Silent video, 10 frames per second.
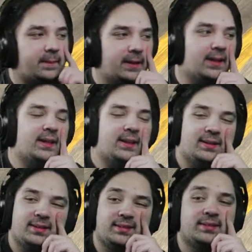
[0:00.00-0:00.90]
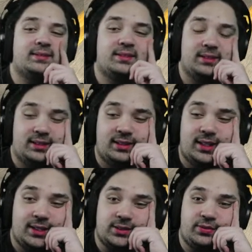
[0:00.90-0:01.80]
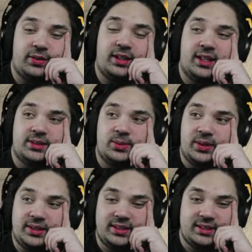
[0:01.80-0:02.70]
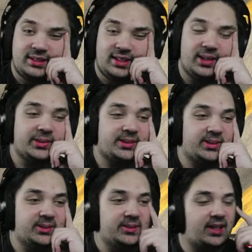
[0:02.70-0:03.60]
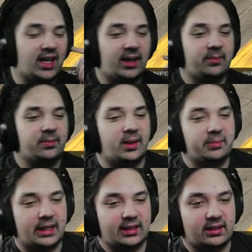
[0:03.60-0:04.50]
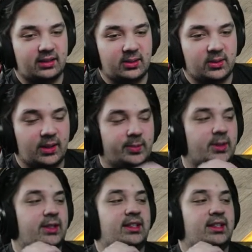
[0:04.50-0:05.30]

Yeah. That was a fun ass race. That was cool. I'm I'm back on the core hype trade.